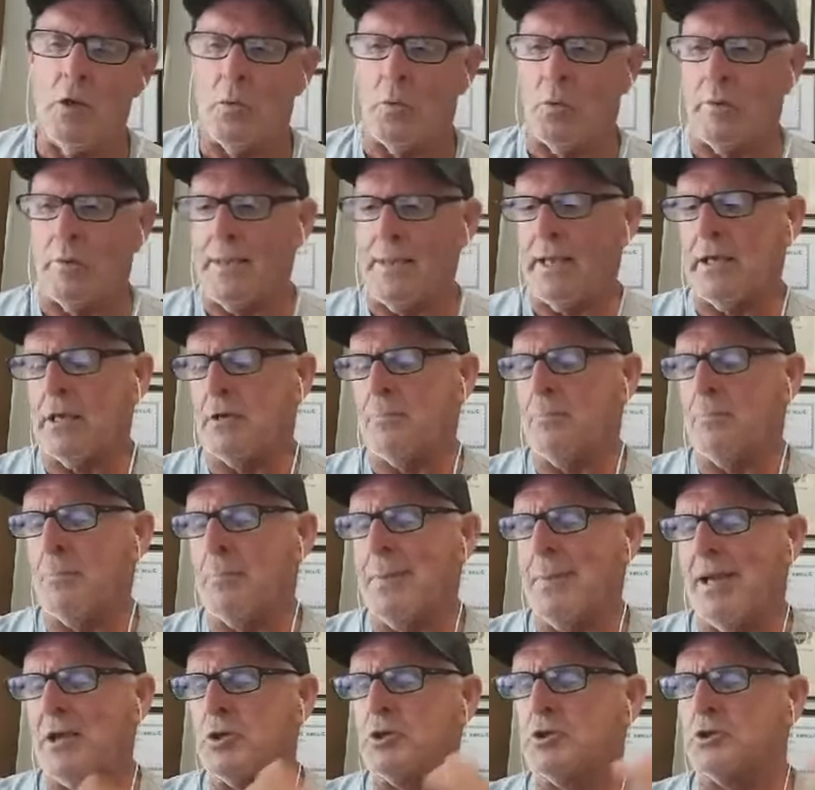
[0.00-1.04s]
where they could
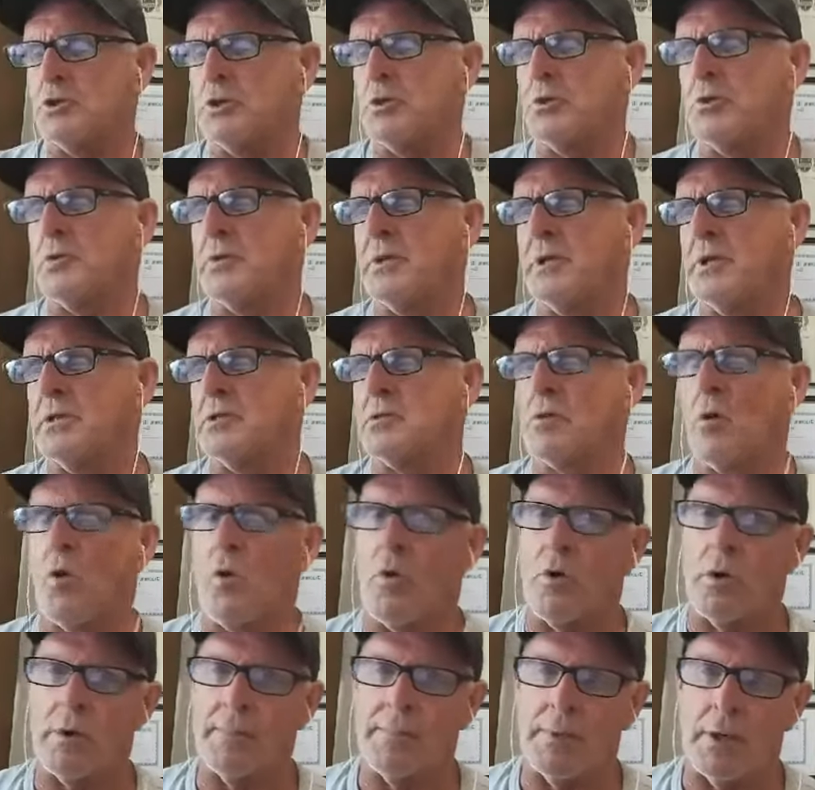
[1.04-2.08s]
measure these
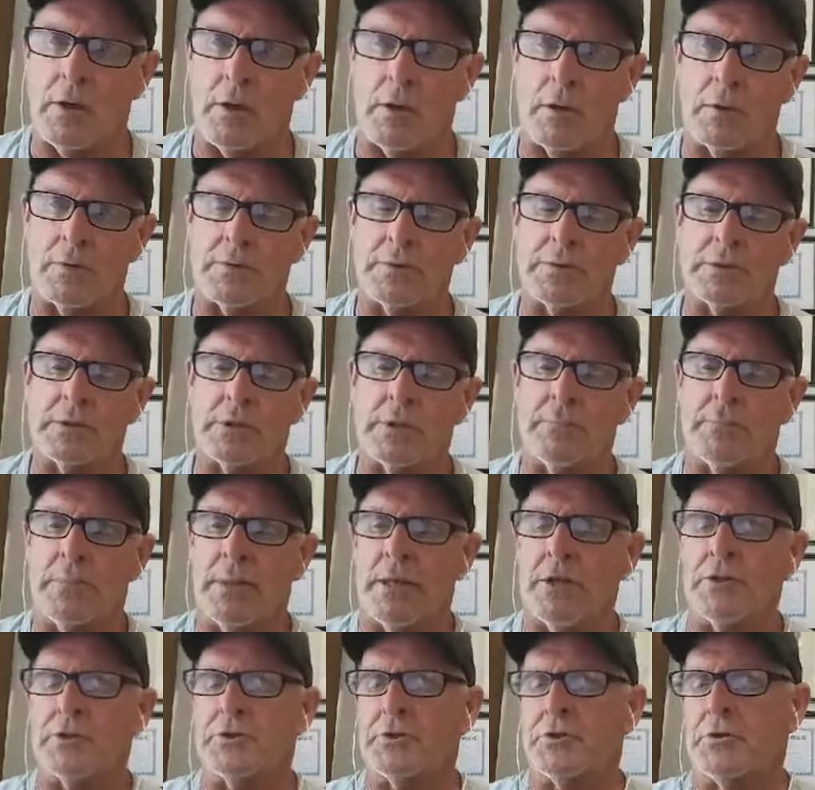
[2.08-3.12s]
hormones and
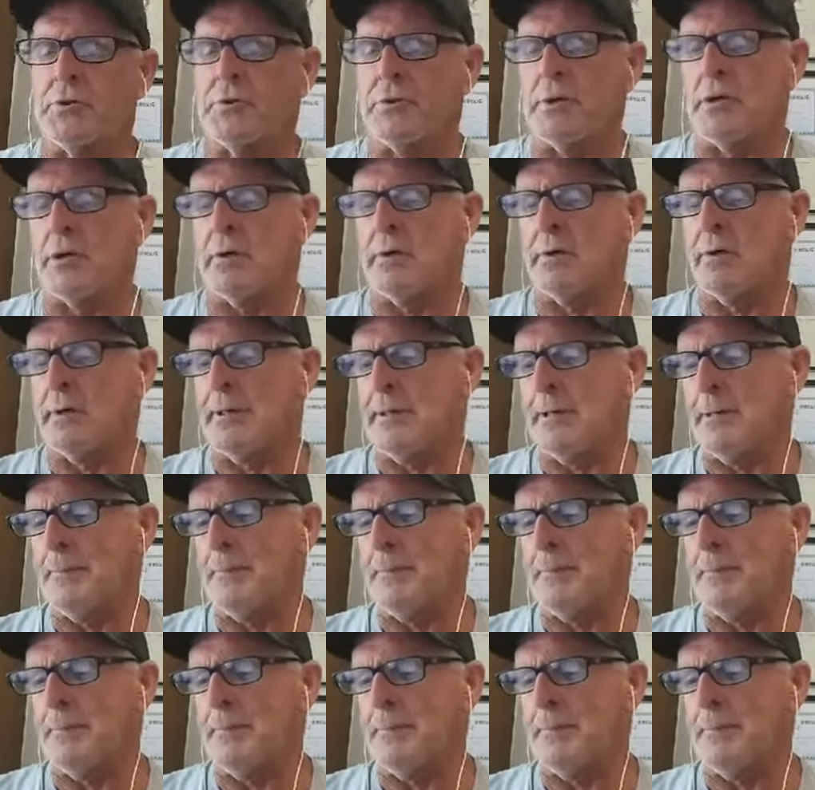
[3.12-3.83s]
measure their